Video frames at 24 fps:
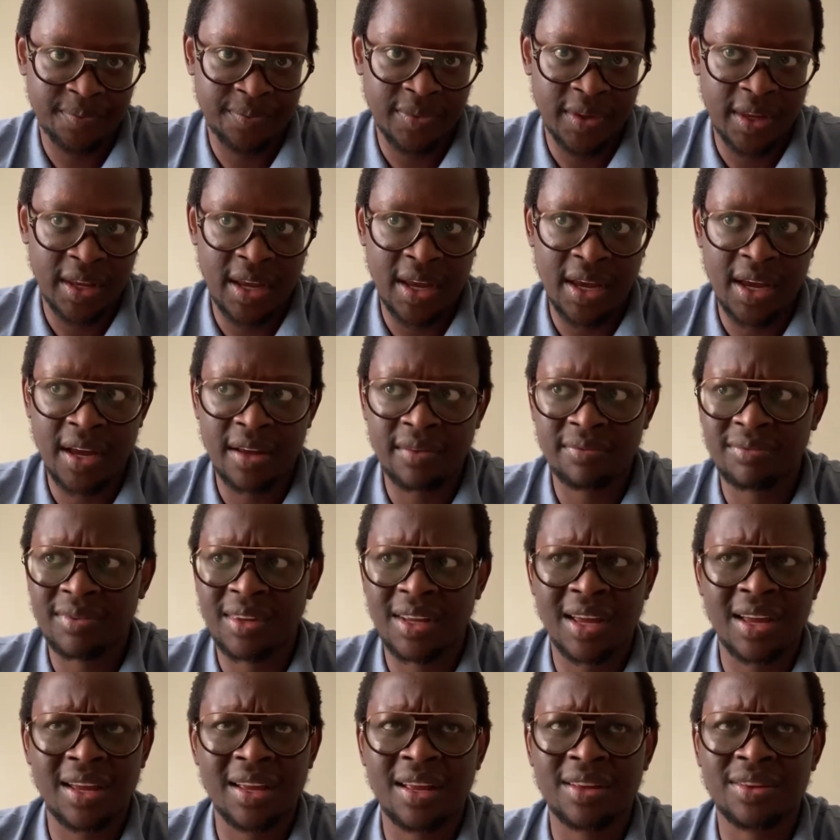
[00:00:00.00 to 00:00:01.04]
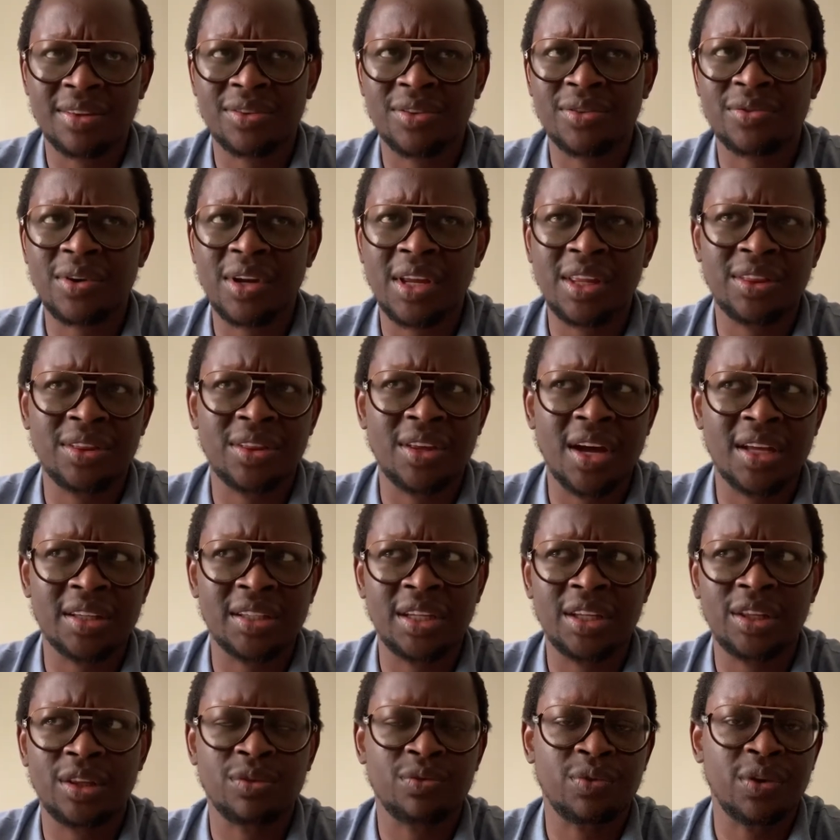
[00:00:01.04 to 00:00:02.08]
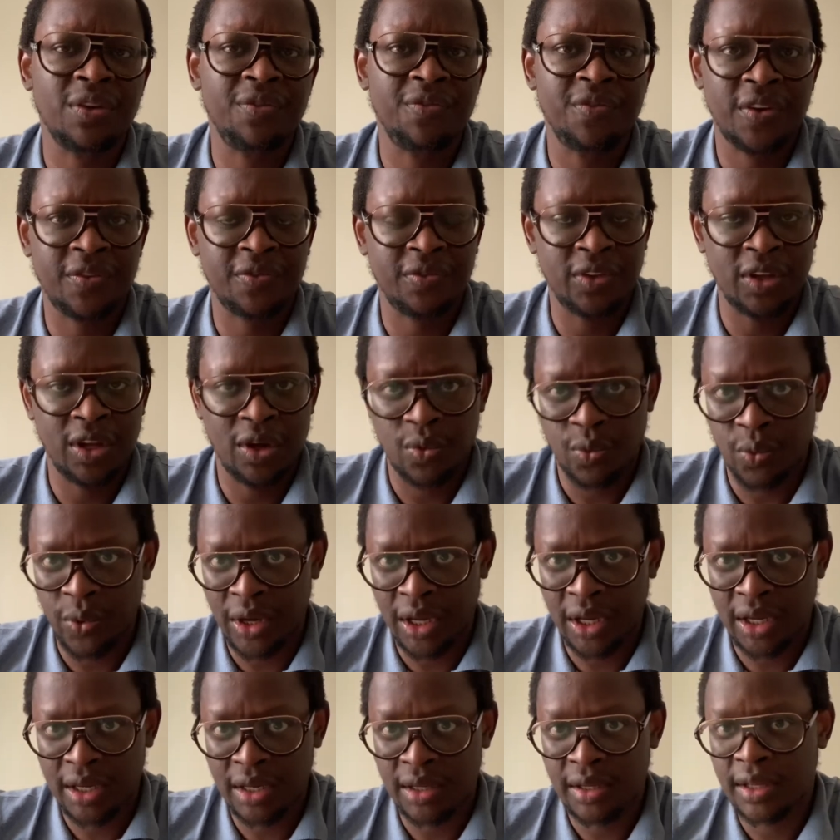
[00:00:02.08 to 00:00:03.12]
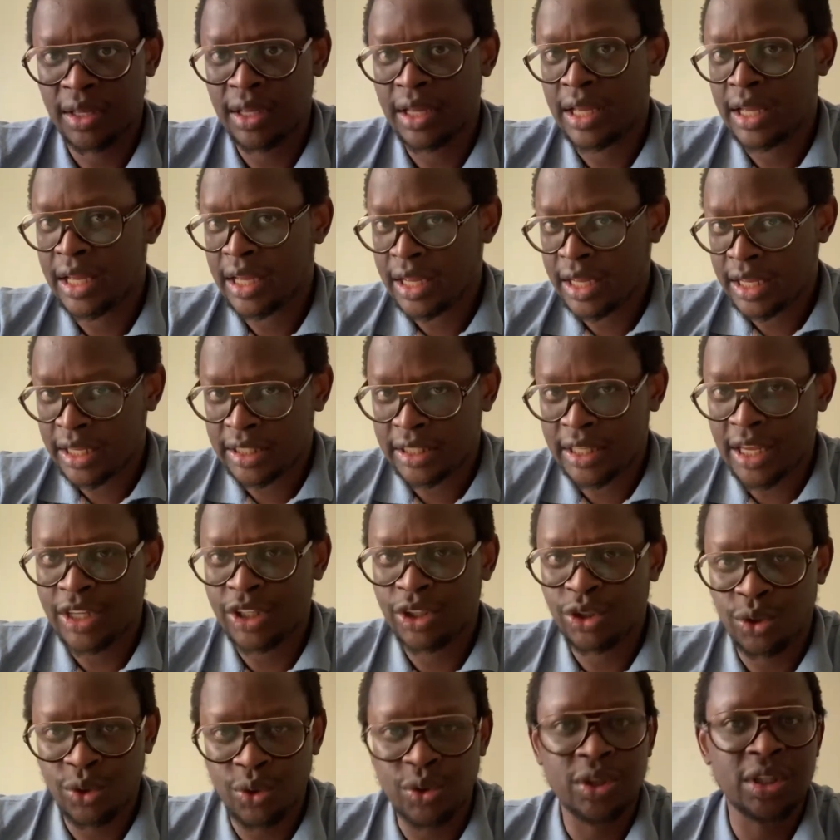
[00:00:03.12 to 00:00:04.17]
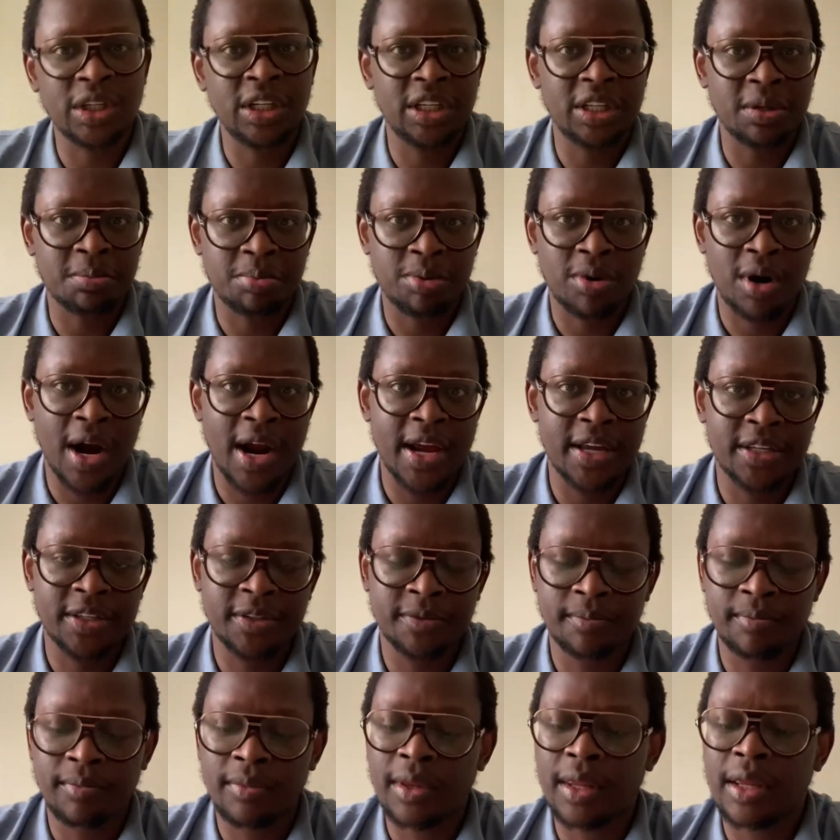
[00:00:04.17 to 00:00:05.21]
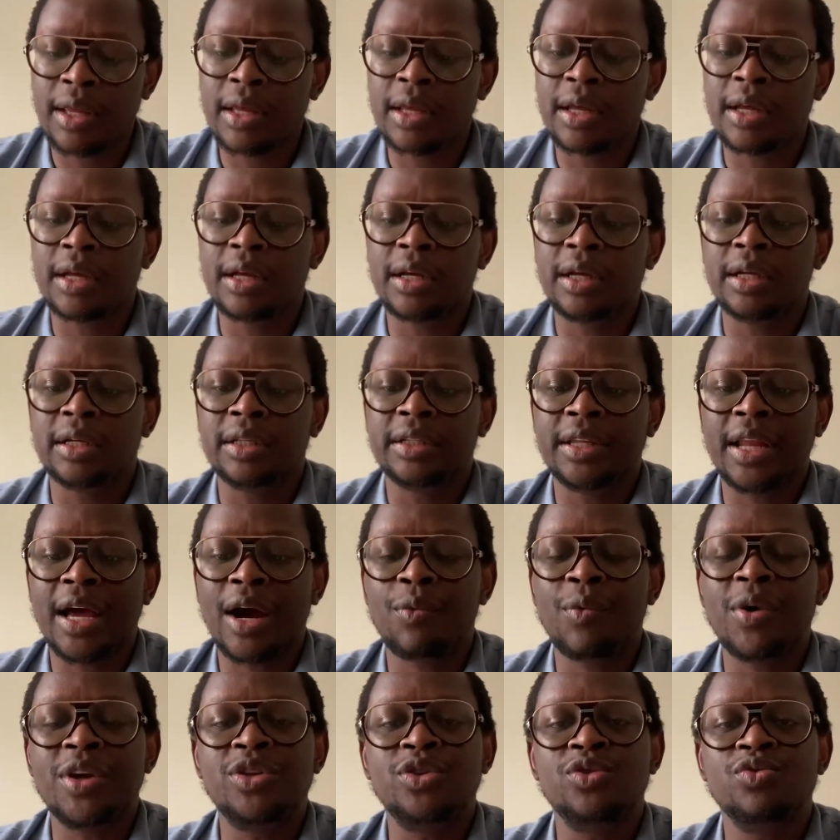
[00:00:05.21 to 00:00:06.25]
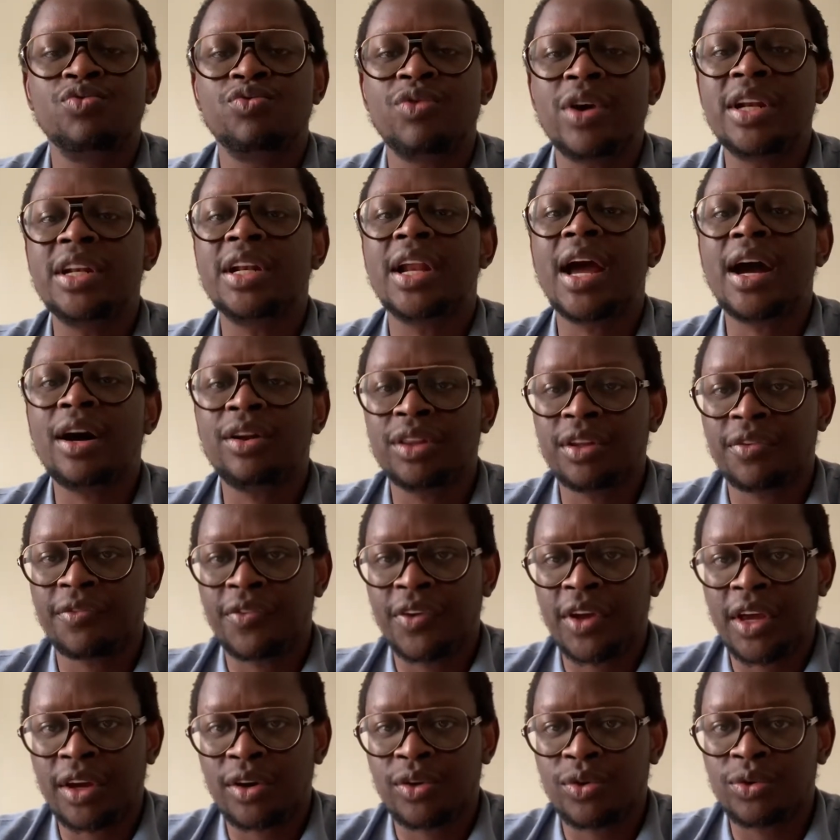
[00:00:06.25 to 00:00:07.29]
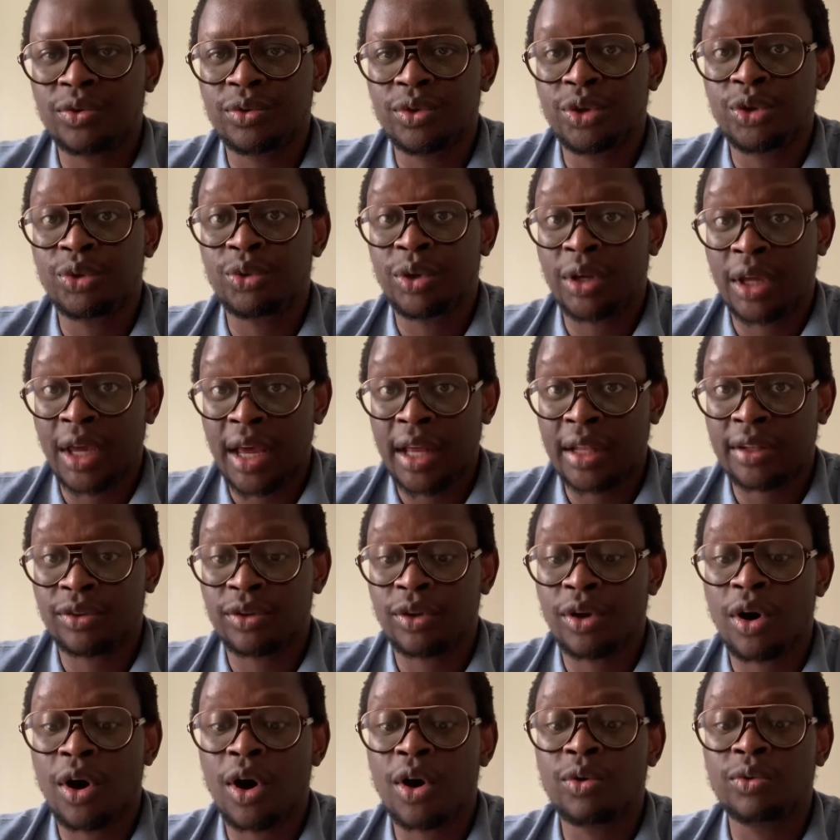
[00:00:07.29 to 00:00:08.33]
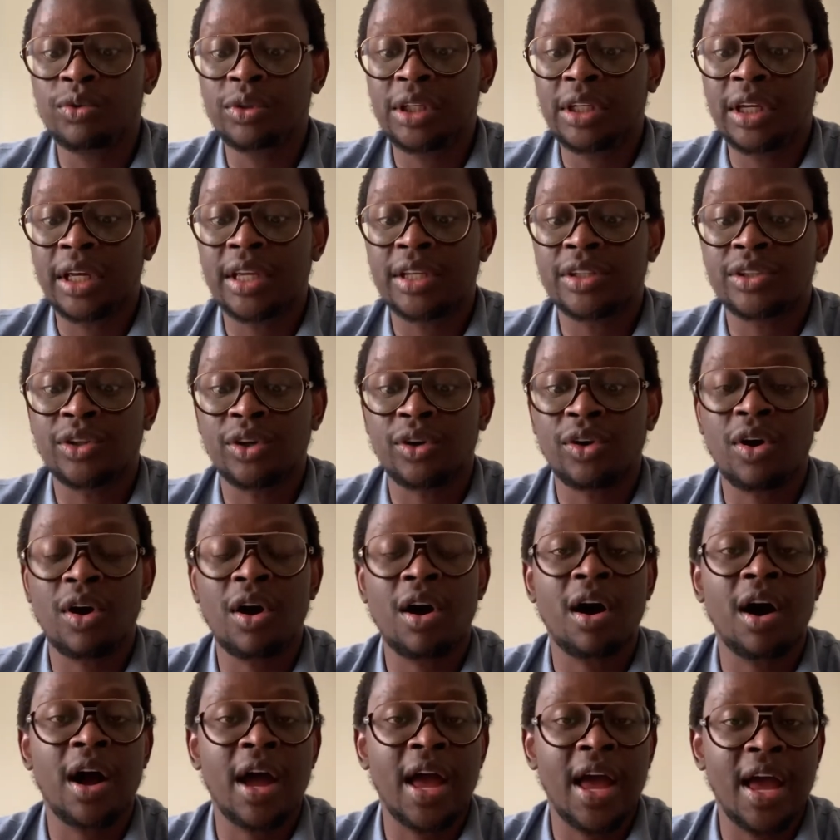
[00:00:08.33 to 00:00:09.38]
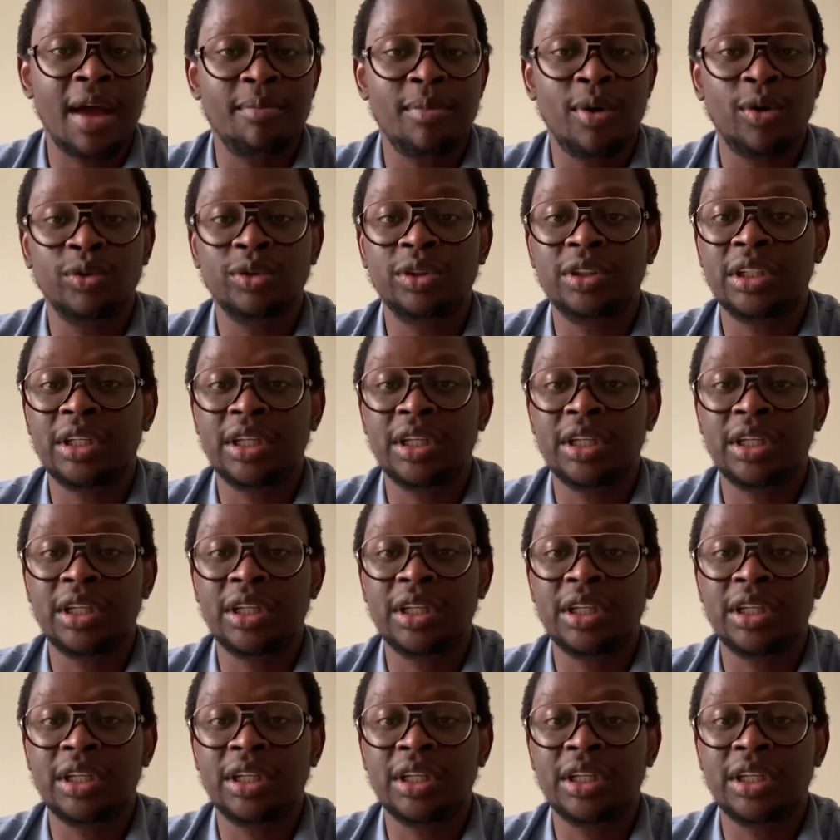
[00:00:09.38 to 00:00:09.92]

yeah 330 350 a week that's usually the price now when you rent out the vehicle you get not only is the car mot